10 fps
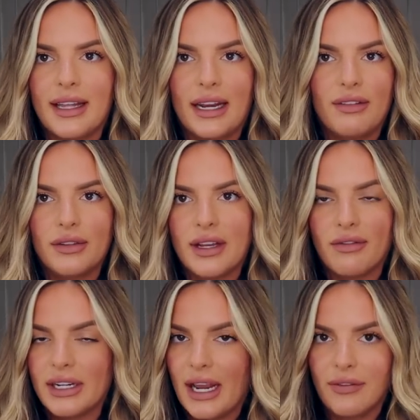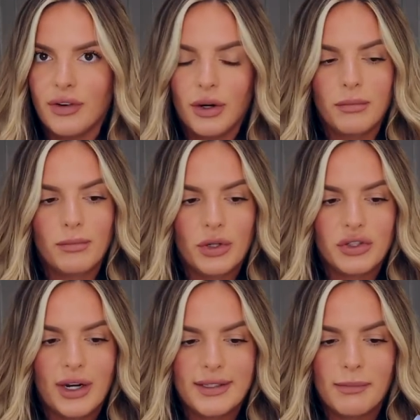that I've used every day for
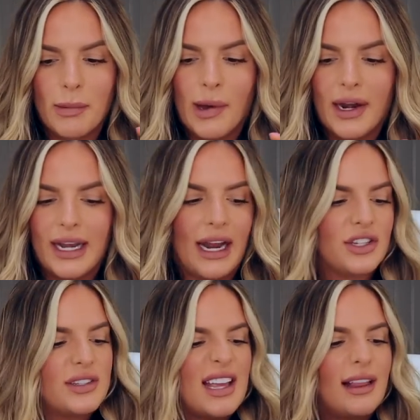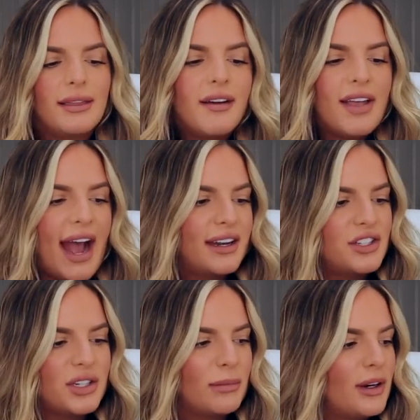moisturizing my body and I just, I love the
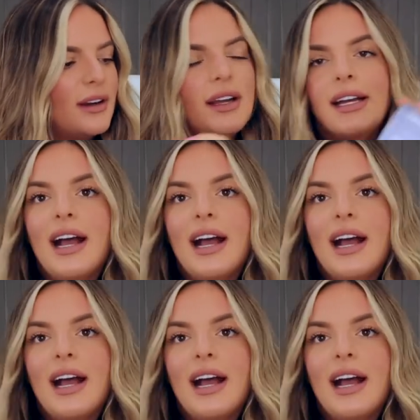added shimmer.